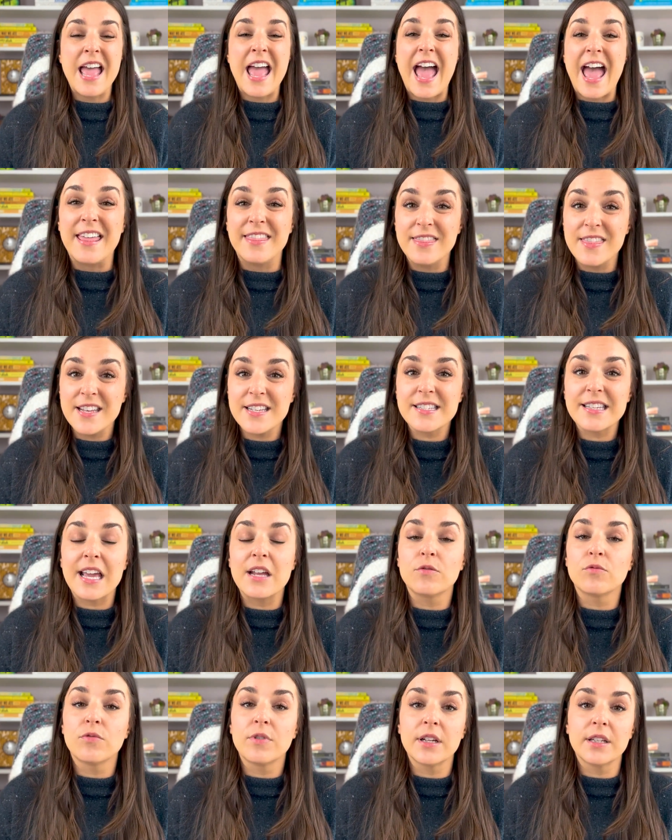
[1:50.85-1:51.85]
And this
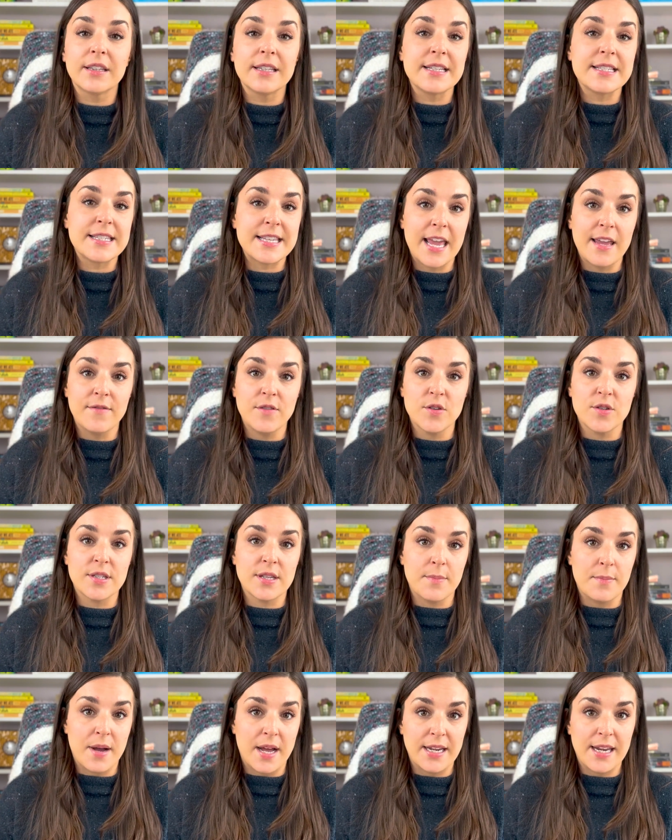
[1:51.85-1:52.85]
can really save you
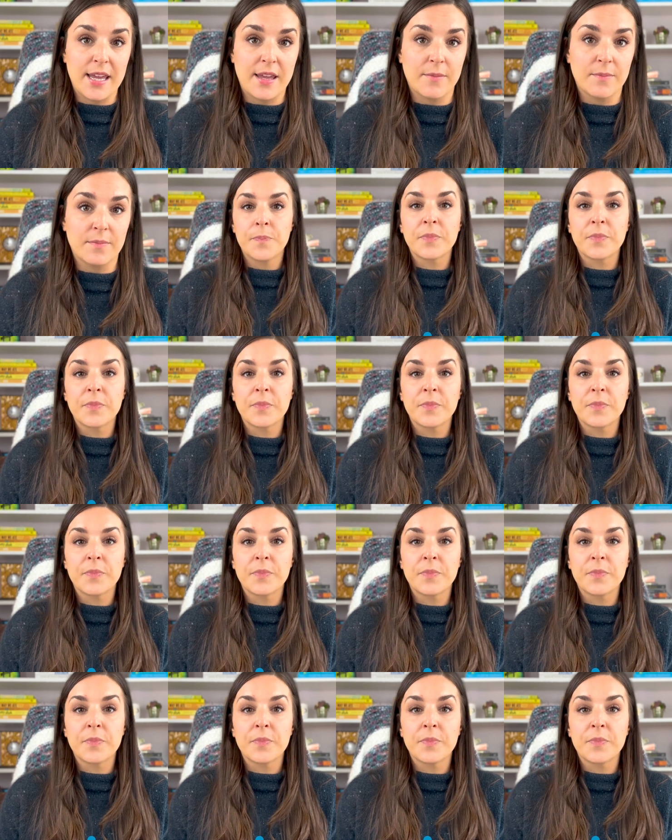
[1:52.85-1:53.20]
some money.